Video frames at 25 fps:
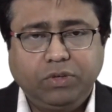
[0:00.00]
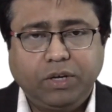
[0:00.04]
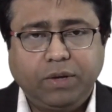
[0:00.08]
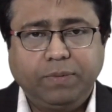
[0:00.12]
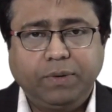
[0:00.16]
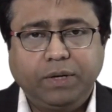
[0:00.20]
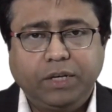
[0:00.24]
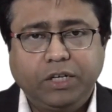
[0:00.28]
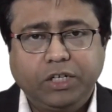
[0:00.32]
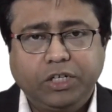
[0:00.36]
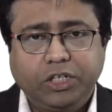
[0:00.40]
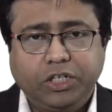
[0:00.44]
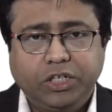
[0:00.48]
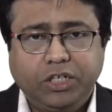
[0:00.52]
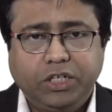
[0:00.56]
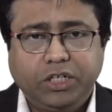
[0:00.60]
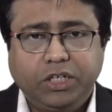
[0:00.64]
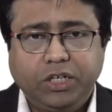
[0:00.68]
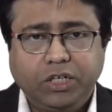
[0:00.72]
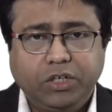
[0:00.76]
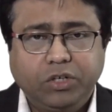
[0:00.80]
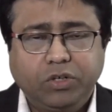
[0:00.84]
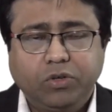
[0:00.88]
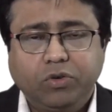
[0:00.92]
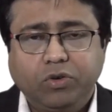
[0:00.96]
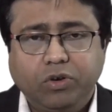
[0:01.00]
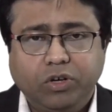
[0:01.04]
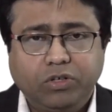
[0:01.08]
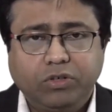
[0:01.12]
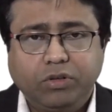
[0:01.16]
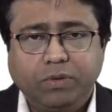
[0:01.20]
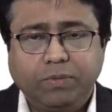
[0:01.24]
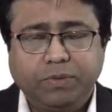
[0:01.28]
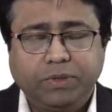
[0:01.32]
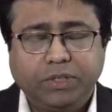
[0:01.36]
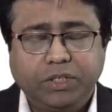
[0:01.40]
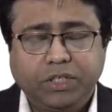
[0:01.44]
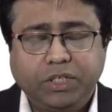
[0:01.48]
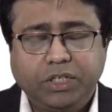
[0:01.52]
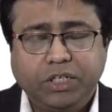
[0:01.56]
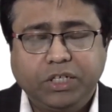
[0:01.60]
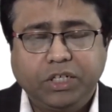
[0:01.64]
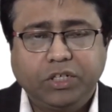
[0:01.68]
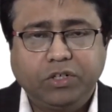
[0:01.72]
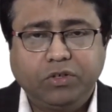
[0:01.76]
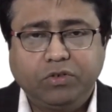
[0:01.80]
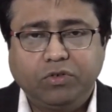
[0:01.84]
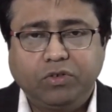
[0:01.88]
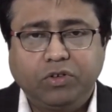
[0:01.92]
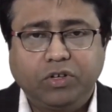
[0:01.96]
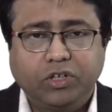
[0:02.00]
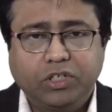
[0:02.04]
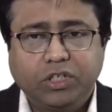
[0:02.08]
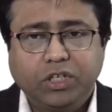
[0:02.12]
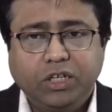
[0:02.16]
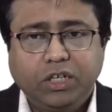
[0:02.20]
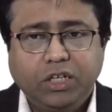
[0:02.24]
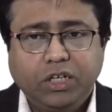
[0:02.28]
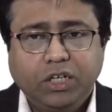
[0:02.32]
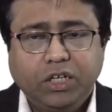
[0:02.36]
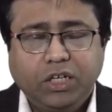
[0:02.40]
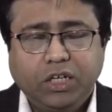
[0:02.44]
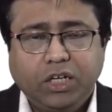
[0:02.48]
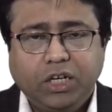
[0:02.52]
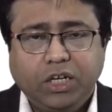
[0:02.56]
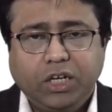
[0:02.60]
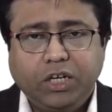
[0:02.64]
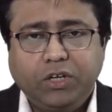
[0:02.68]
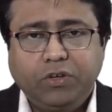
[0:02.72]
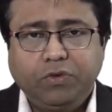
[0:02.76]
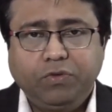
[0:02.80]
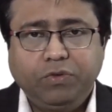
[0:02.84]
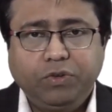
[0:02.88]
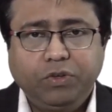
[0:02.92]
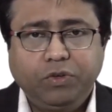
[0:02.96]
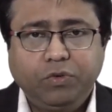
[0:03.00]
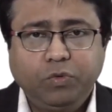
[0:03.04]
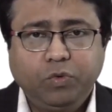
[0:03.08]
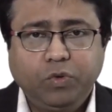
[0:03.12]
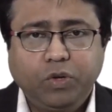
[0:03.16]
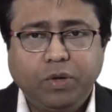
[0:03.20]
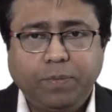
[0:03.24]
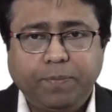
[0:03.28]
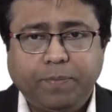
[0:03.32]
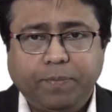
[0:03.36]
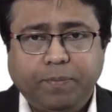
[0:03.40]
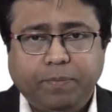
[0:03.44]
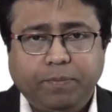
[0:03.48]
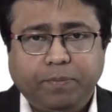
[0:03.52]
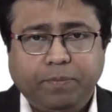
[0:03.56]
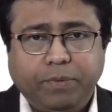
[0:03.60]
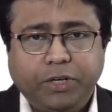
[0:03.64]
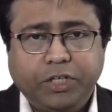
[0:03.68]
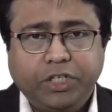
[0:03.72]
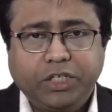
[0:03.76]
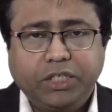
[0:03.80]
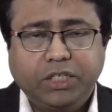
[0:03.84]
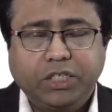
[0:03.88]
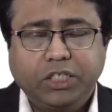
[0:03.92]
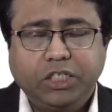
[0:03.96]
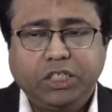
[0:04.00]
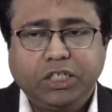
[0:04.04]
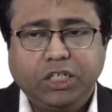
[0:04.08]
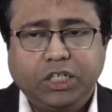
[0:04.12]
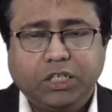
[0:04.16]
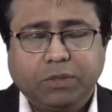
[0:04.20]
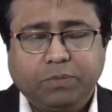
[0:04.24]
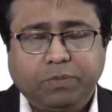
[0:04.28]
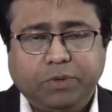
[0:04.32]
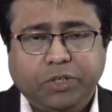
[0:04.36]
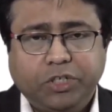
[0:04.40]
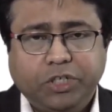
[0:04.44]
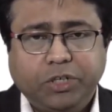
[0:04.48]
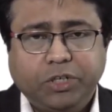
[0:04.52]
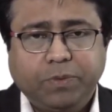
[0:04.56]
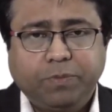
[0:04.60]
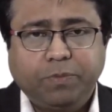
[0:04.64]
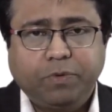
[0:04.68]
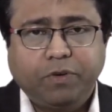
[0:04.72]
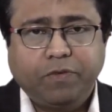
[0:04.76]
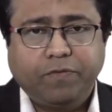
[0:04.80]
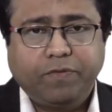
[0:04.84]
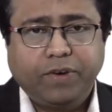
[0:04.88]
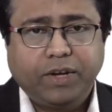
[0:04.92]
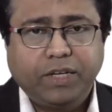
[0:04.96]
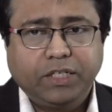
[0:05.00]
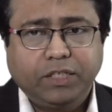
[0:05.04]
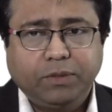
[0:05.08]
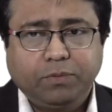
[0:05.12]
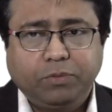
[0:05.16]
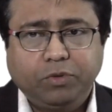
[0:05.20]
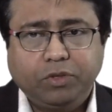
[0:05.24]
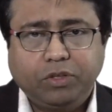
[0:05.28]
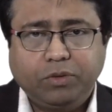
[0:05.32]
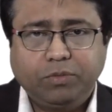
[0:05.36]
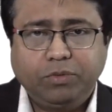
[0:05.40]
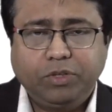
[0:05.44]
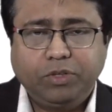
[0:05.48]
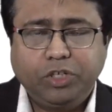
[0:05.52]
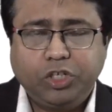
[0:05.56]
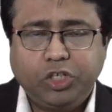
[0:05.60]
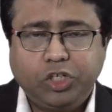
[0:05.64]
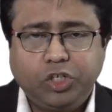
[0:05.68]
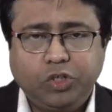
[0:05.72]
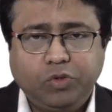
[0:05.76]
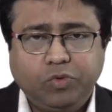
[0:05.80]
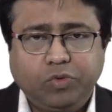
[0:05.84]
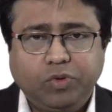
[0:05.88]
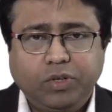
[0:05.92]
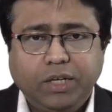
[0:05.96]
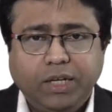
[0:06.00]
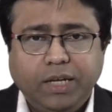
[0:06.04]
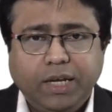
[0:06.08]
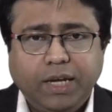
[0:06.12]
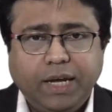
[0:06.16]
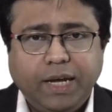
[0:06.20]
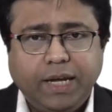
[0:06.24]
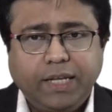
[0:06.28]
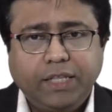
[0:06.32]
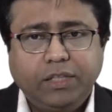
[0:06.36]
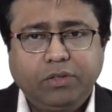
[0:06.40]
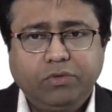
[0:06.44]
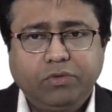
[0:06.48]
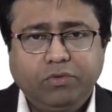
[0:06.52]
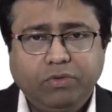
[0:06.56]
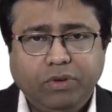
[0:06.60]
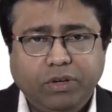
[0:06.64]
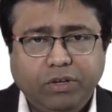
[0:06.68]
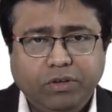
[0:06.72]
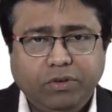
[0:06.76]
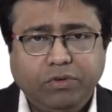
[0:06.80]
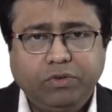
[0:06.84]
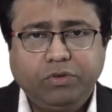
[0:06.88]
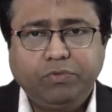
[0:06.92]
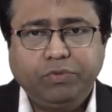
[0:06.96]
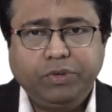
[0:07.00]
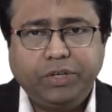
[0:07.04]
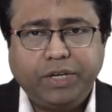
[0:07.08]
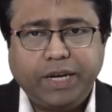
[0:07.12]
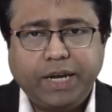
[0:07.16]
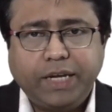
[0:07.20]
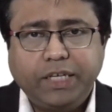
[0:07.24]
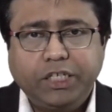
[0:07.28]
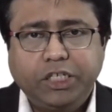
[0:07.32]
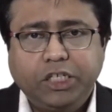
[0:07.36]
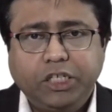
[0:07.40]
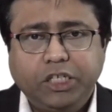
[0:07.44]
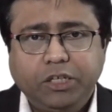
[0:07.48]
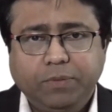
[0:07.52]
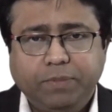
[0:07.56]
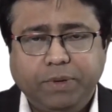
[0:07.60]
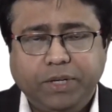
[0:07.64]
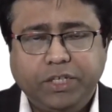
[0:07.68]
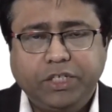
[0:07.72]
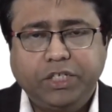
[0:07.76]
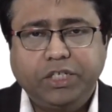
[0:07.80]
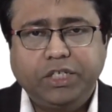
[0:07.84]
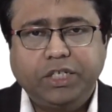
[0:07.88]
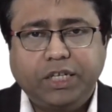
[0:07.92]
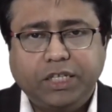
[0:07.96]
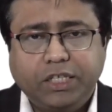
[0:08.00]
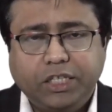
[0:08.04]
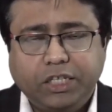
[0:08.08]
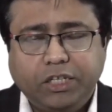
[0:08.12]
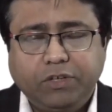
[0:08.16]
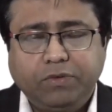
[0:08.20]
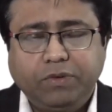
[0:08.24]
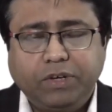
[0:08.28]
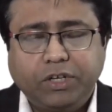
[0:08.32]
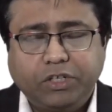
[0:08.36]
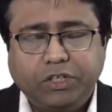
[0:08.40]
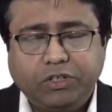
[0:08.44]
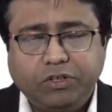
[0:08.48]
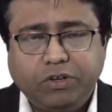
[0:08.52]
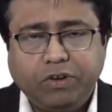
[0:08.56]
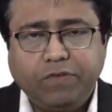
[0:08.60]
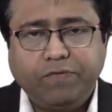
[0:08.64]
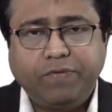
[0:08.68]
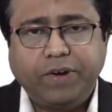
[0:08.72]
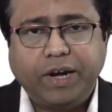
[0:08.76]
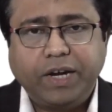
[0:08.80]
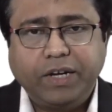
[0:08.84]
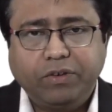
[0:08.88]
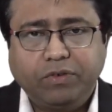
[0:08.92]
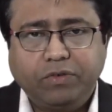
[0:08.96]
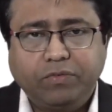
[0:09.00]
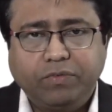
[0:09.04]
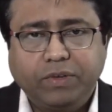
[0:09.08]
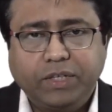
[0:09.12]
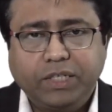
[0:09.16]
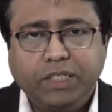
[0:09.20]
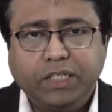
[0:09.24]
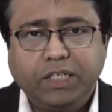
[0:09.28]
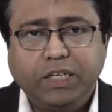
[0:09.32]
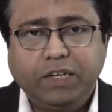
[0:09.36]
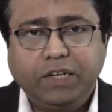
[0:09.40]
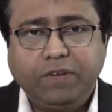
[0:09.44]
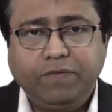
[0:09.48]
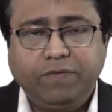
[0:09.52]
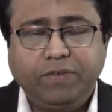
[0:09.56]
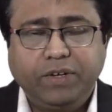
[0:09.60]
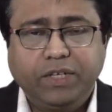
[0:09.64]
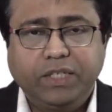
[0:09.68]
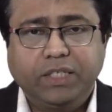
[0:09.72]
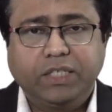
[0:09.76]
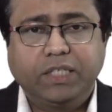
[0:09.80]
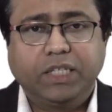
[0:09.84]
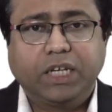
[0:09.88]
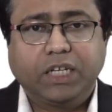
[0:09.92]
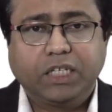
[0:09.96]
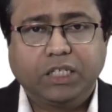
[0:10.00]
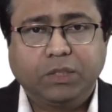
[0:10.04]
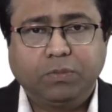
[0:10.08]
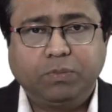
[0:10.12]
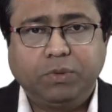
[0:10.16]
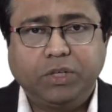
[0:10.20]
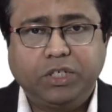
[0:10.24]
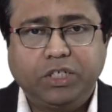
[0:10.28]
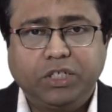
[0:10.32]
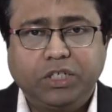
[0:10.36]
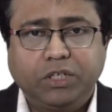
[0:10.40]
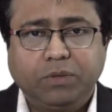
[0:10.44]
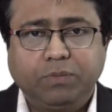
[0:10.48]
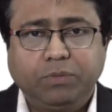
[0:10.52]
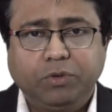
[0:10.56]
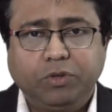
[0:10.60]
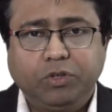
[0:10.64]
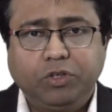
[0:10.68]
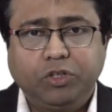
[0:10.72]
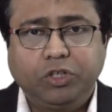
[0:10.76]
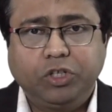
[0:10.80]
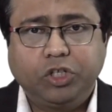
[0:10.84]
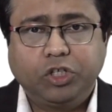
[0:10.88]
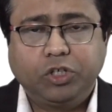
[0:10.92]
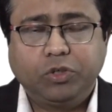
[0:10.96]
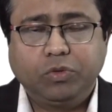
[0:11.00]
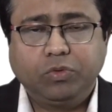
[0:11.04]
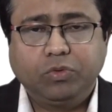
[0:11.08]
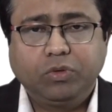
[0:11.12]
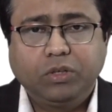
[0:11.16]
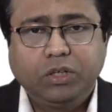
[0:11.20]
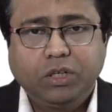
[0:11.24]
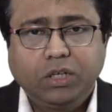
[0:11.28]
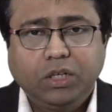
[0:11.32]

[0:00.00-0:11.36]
we have an untreated cohorts, we have a treated cohorts, and we do measure the gene expression profiles in both of these two. And we take gene by gene and then we actually find out what is the difference in the expression between these two.